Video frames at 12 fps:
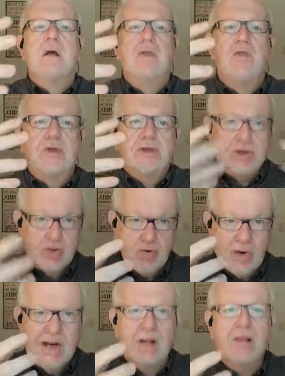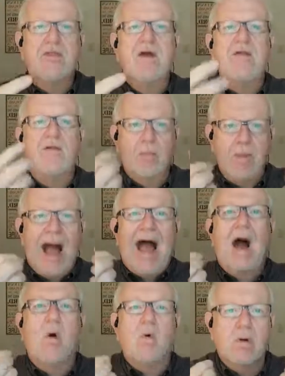the strength and the
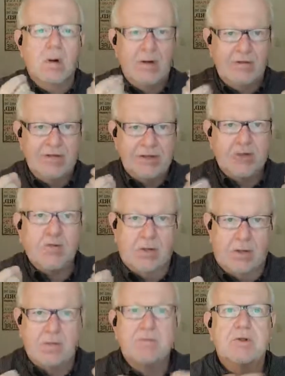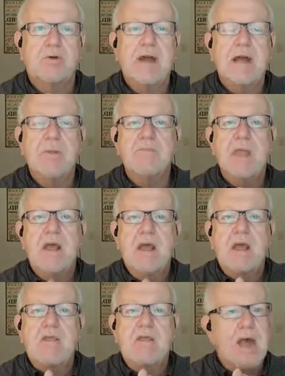power of Israel, okay?
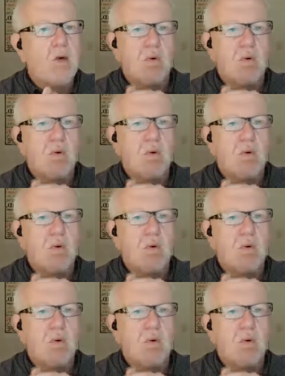They